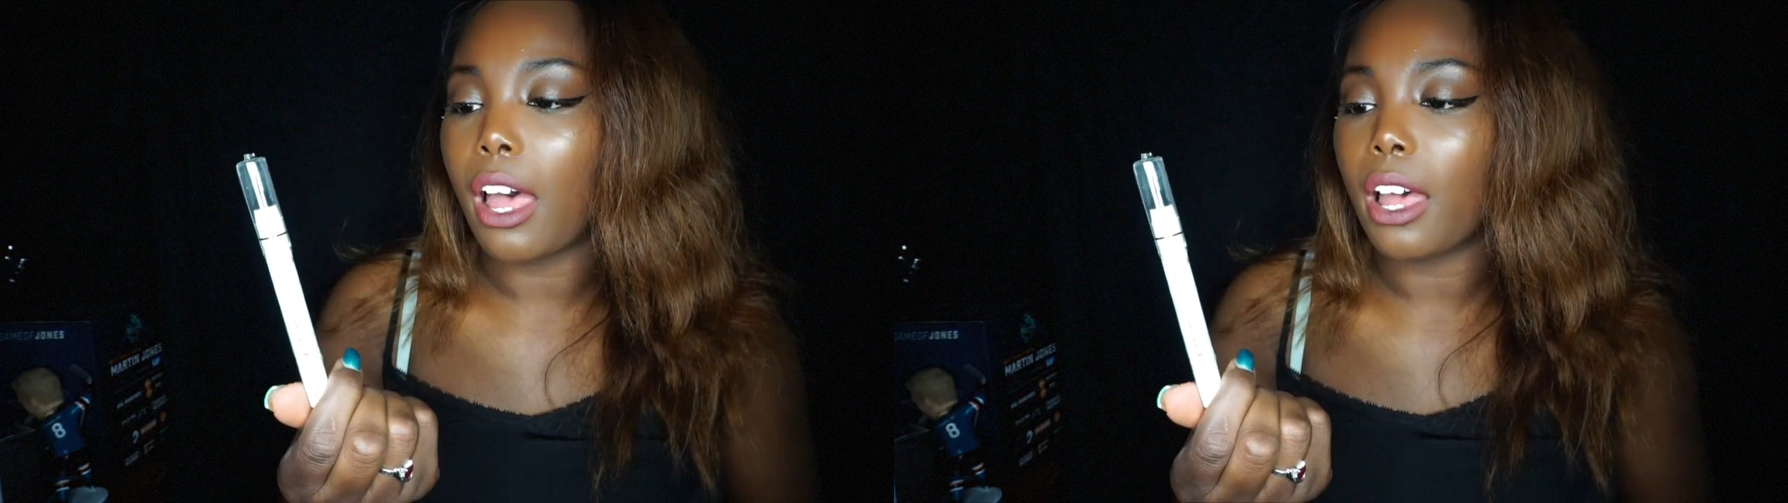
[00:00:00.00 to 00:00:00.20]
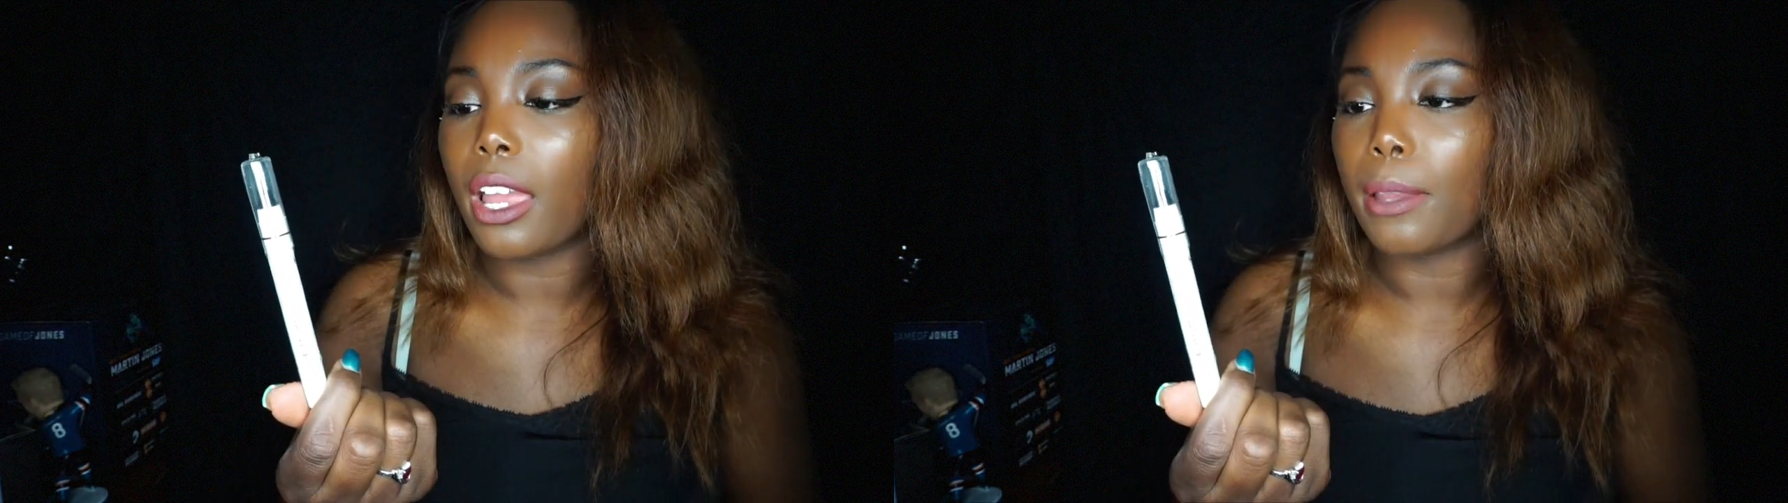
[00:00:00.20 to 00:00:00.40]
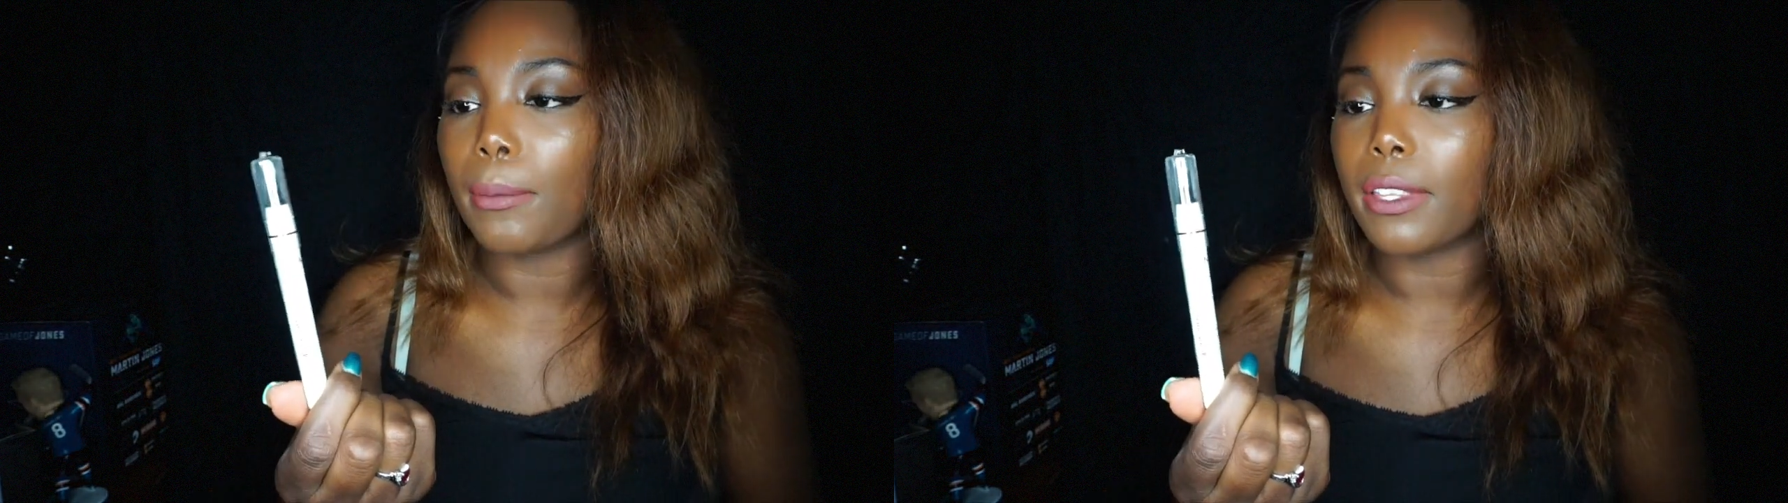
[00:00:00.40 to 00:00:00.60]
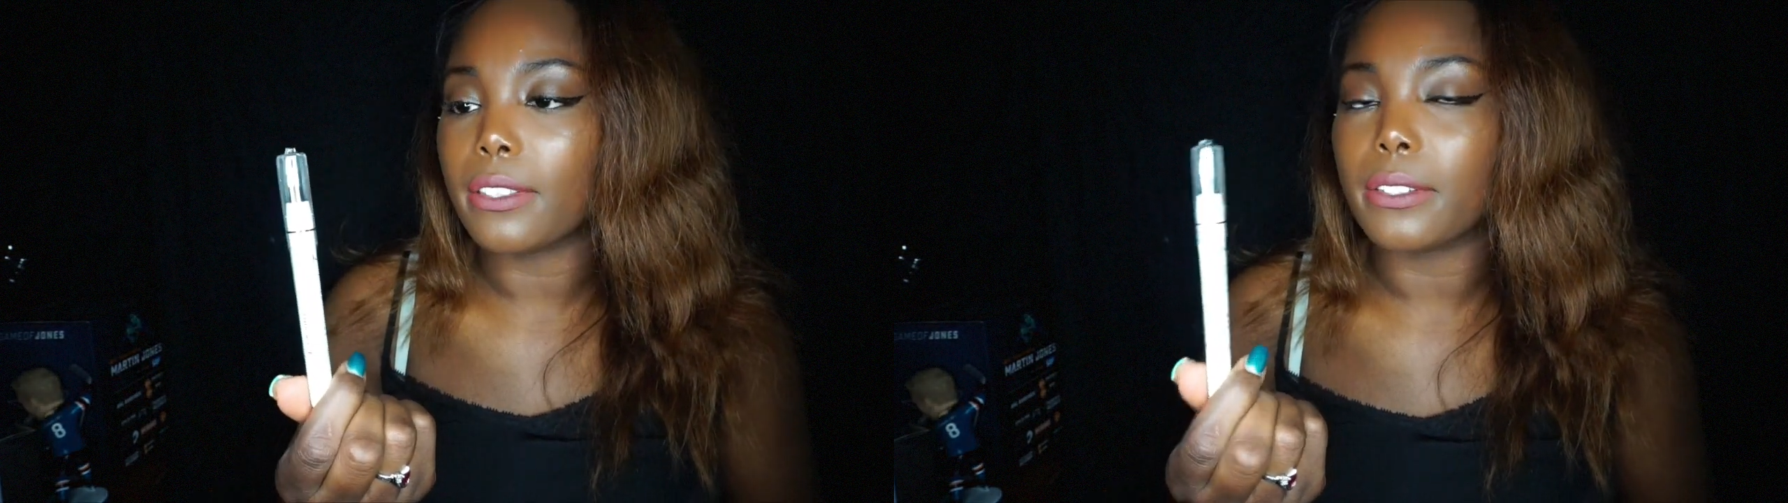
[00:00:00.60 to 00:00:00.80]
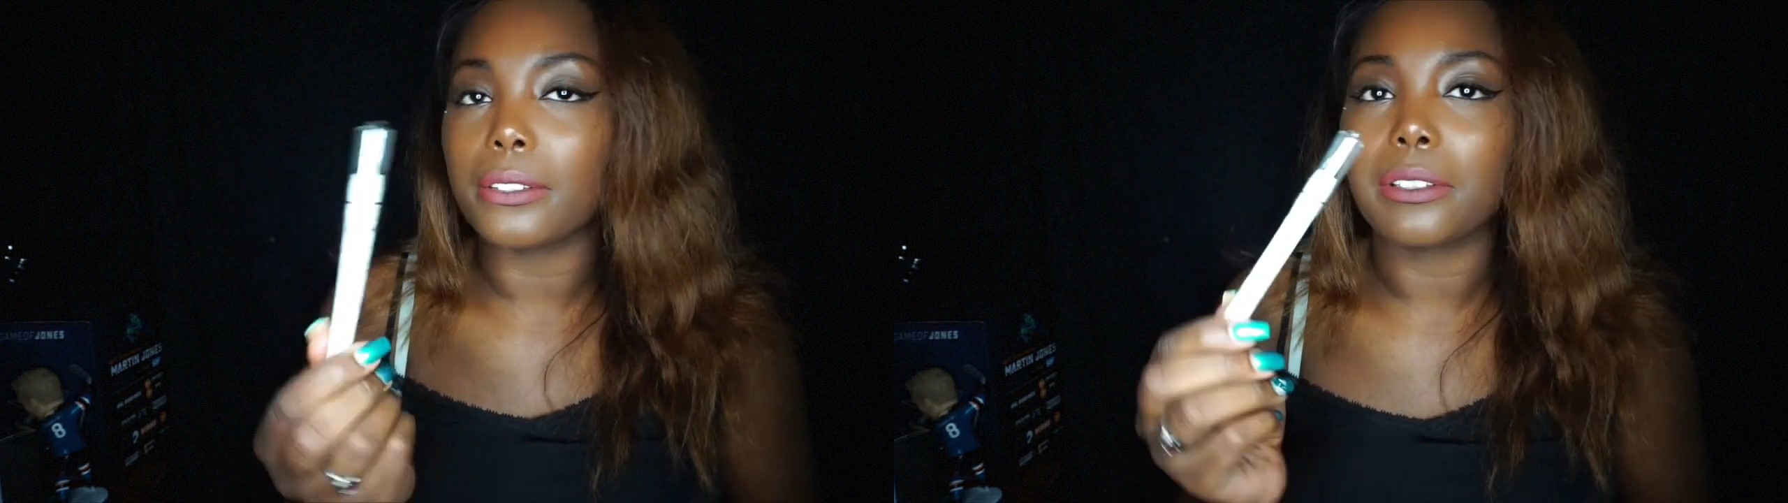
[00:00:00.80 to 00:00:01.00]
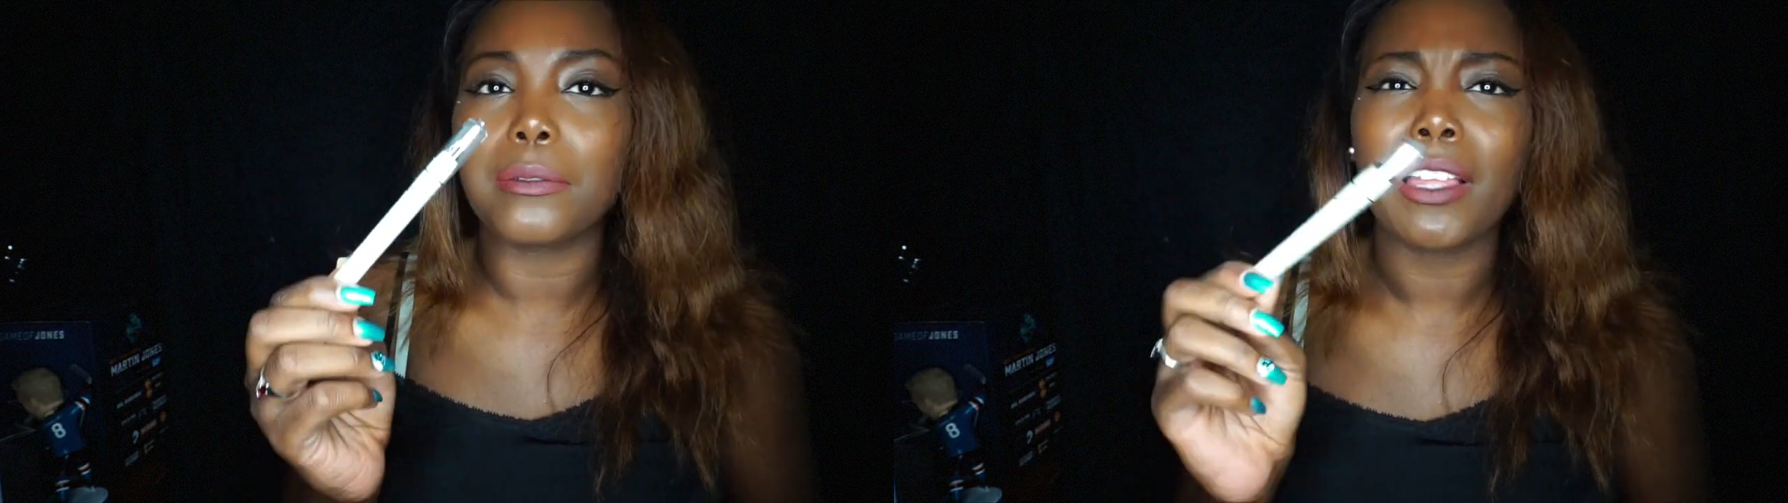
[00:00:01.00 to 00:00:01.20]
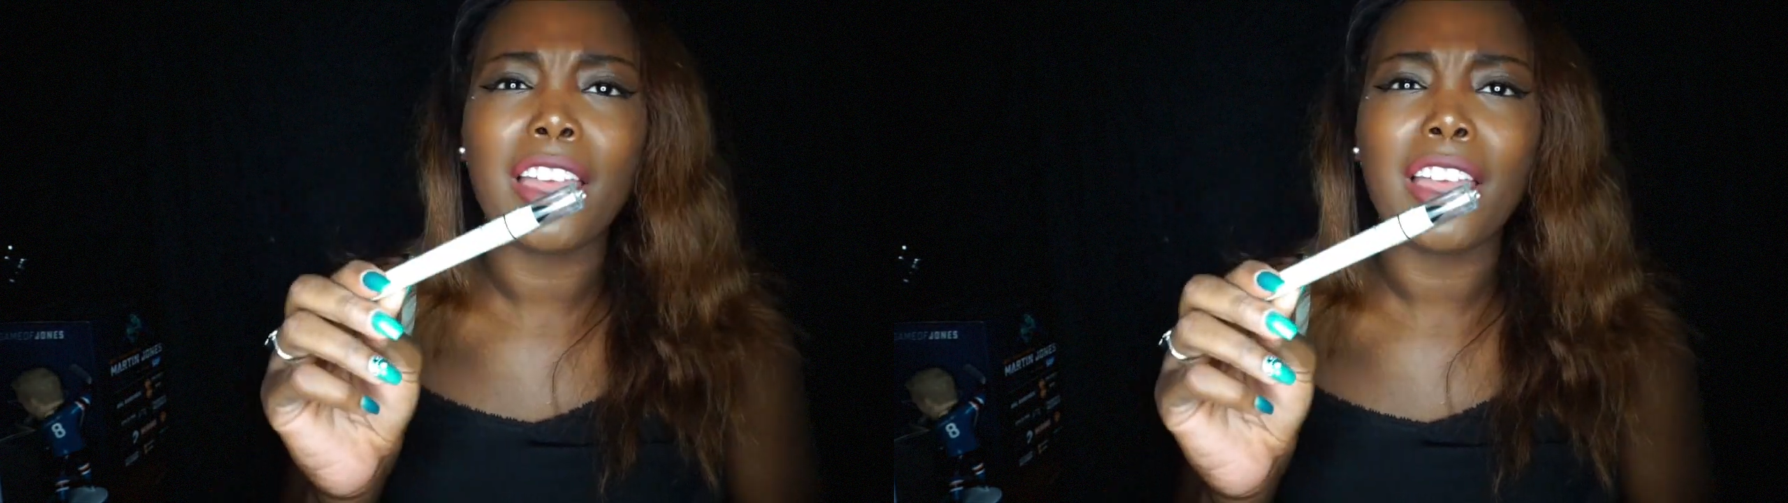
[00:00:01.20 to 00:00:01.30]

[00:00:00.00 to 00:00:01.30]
Eye Pencil.